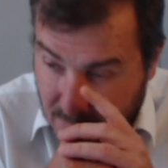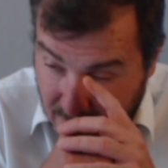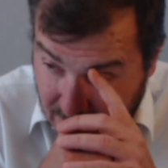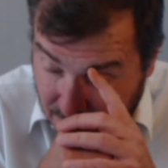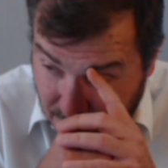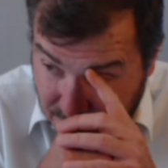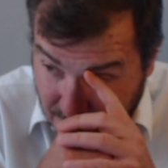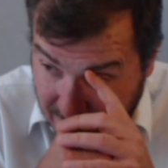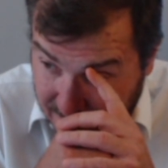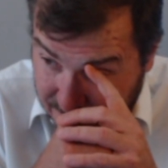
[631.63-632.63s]
That was
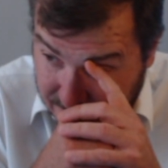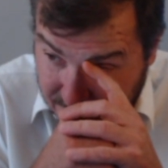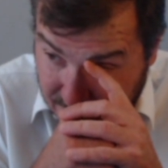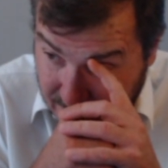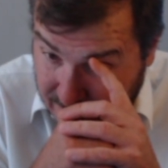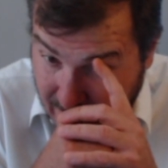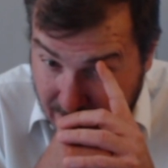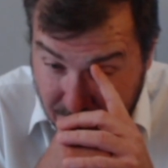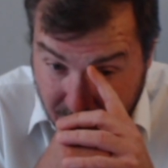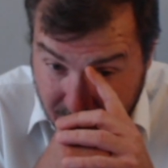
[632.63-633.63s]
my
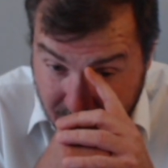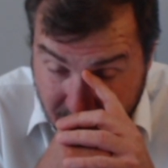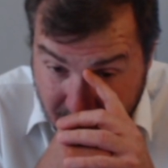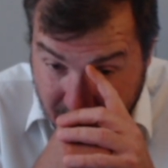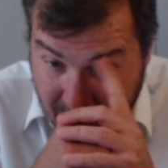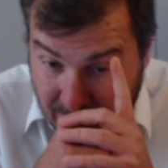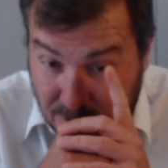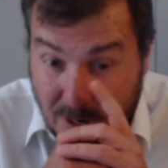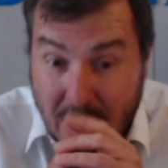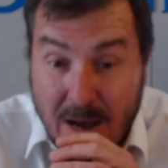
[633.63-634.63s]
game. And
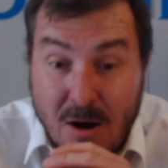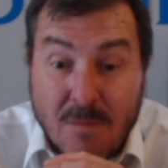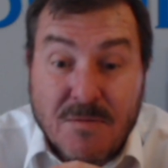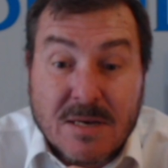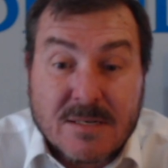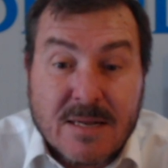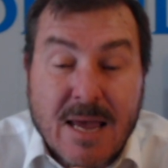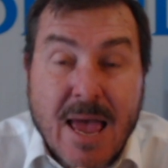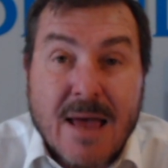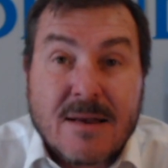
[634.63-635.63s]
so I obviously
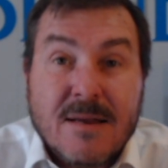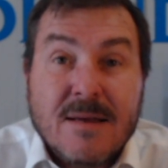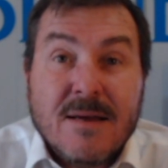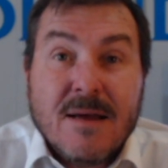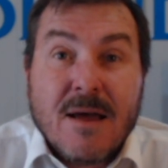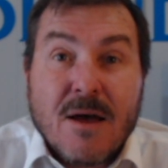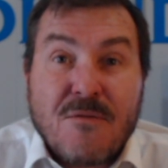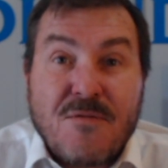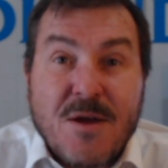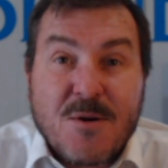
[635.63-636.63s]
had a
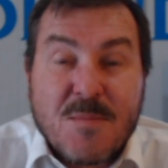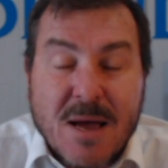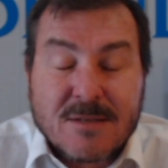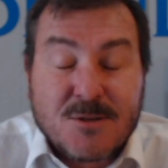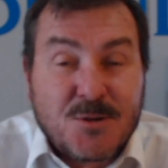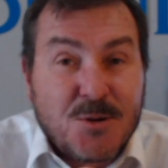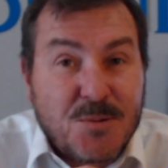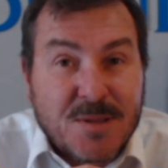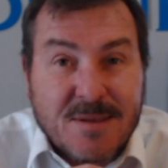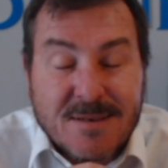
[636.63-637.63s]
fair amount to do
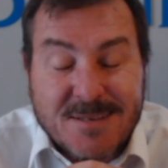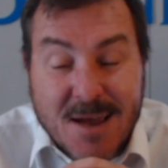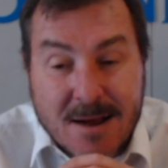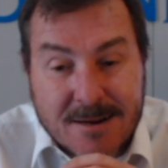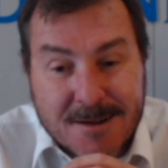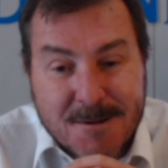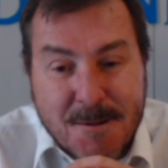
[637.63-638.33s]
with these young